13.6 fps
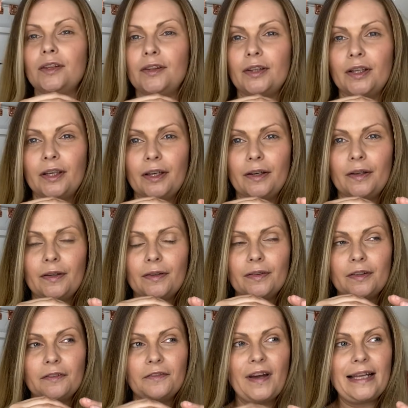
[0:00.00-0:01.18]
the
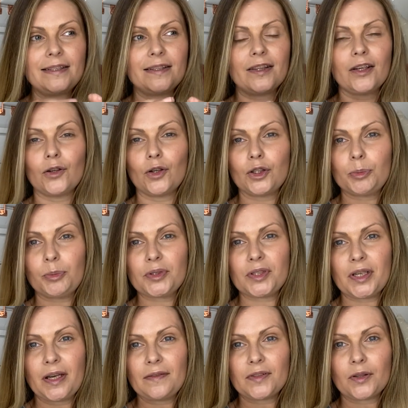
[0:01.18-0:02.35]
the fact that God
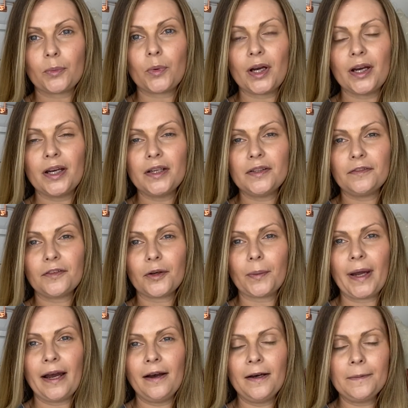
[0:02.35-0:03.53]
preserves the word
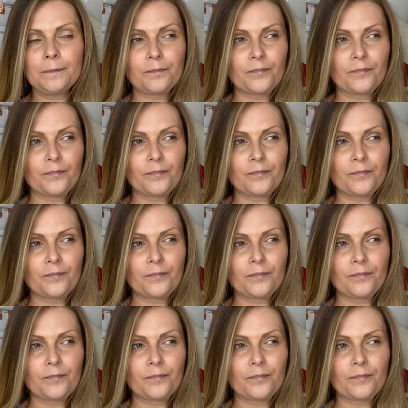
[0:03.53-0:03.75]
throughout.